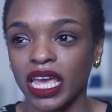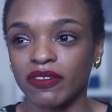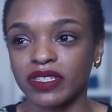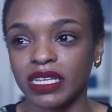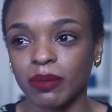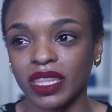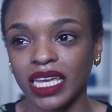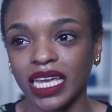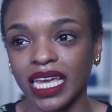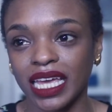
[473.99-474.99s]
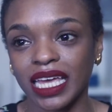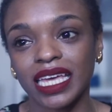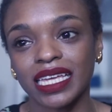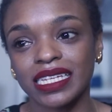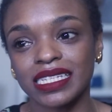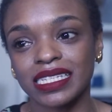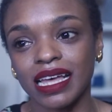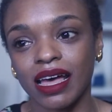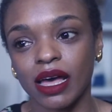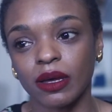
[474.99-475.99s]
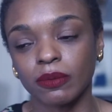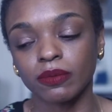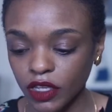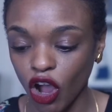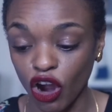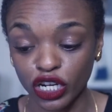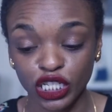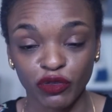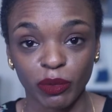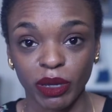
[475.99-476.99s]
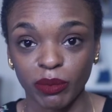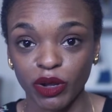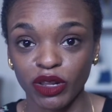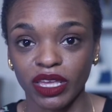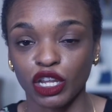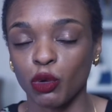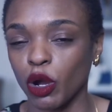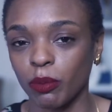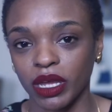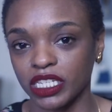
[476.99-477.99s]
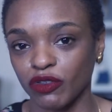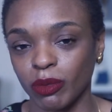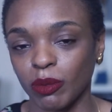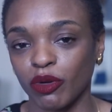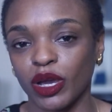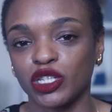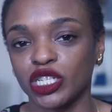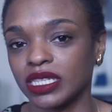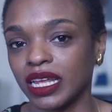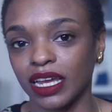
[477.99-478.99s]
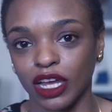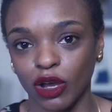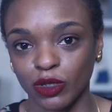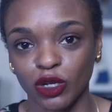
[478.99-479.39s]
If something is hard to remember, then you weren't meant to remember it. Just let it go.